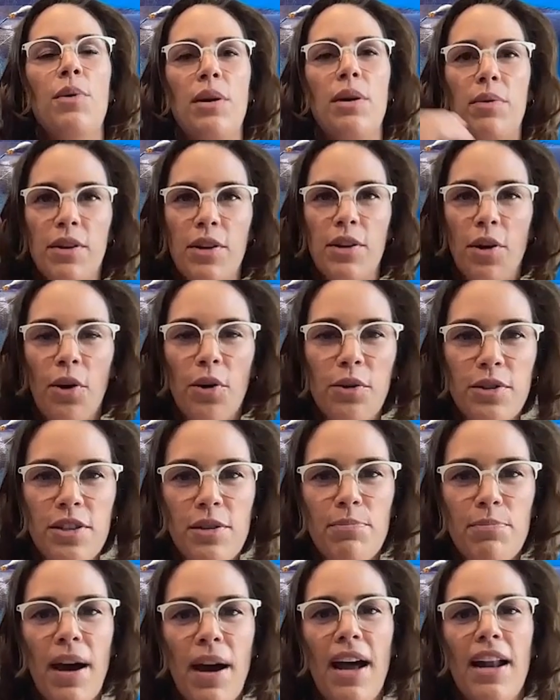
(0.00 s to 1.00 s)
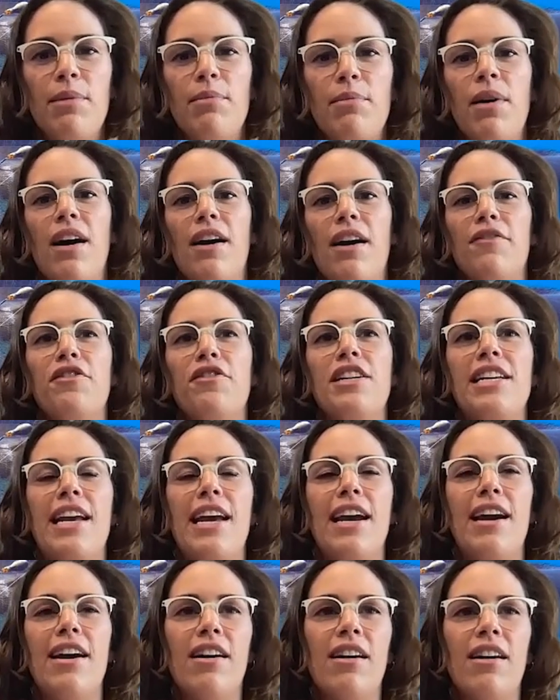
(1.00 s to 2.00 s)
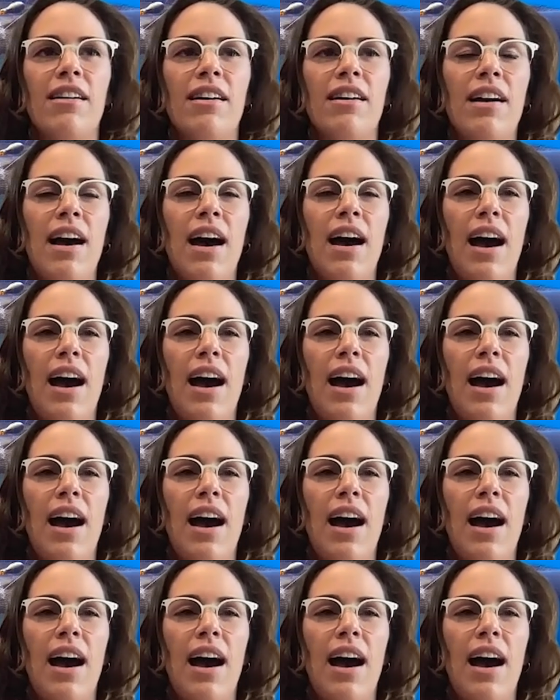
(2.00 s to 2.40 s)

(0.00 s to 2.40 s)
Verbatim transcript: we would go to Panama every year.